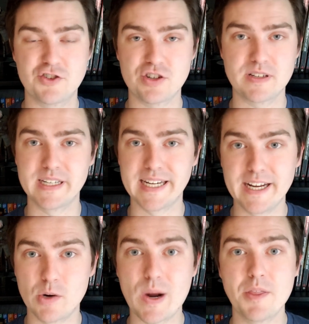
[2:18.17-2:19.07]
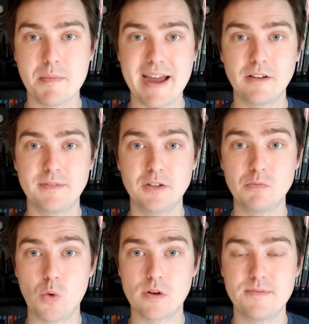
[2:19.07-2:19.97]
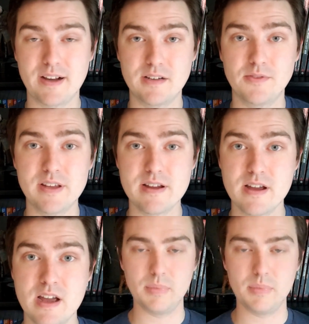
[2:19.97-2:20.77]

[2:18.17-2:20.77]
just get around the battlefield more effectively.